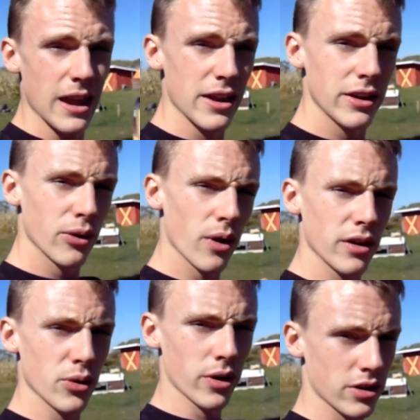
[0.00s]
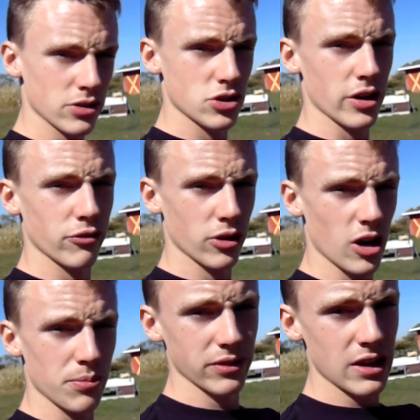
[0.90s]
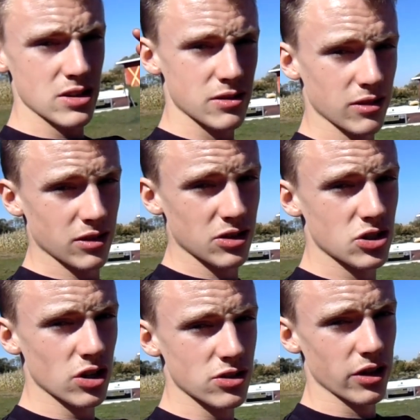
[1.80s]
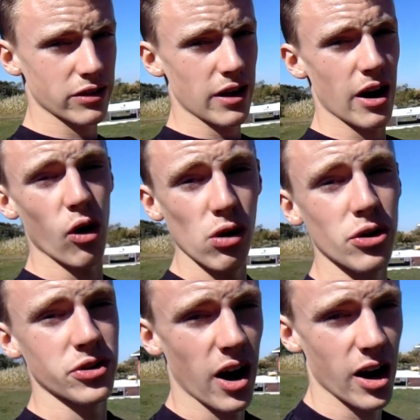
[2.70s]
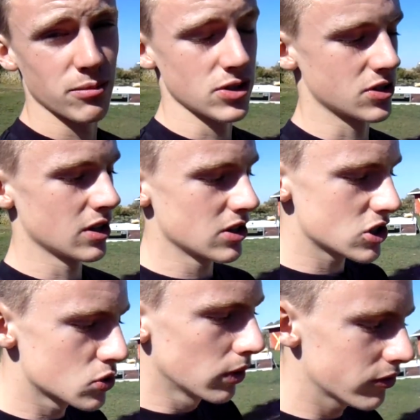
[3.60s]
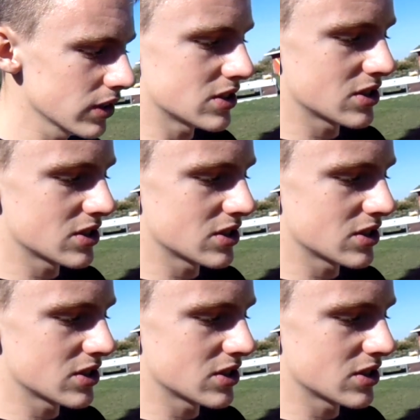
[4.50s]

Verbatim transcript: And you know what? You work on a truck for a couple days, just like that, all your time just swiftly